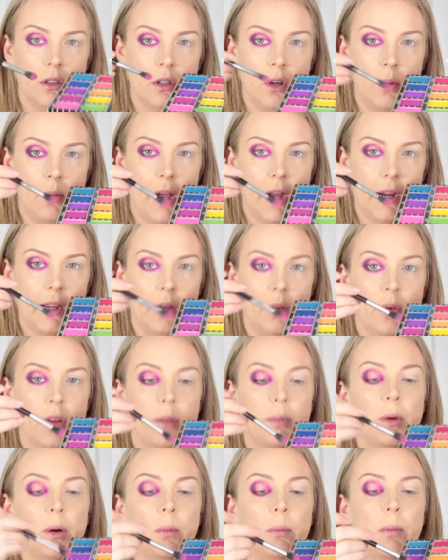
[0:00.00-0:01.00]
Go back in
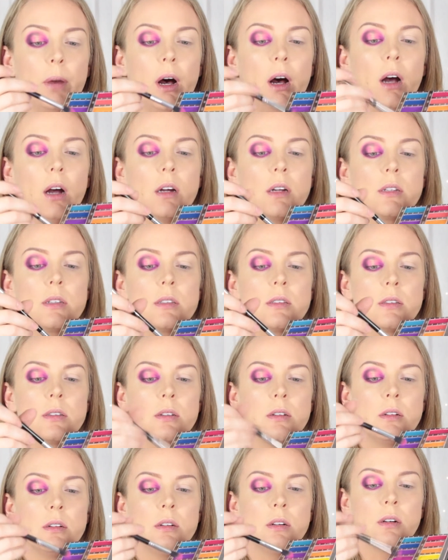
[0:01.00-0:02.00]
with
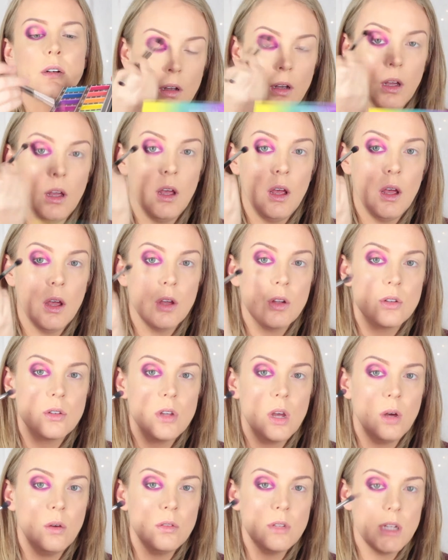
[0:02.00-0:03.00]
Boombox.
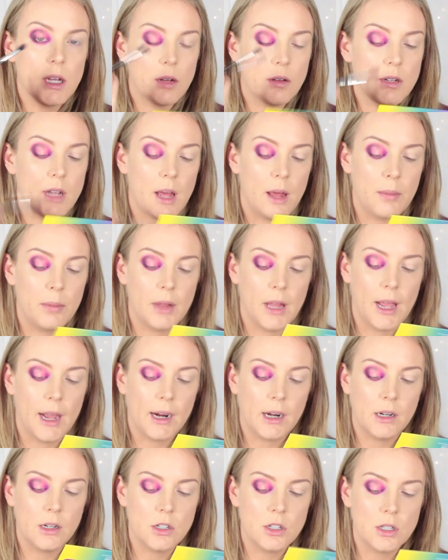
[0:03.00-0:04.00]
Tone down that
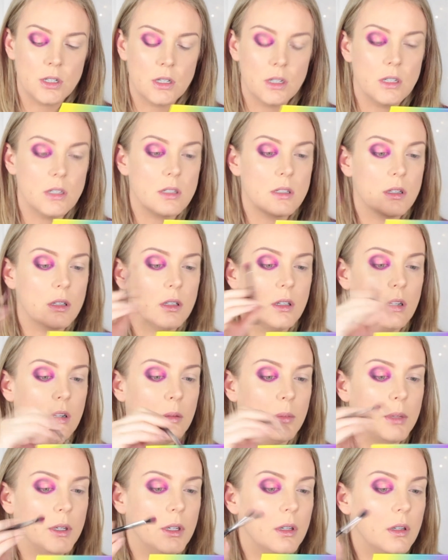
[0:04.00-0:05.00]
black just a
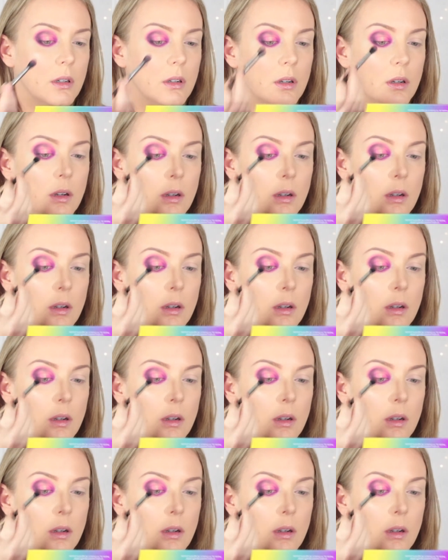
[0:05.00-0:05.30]
little bit.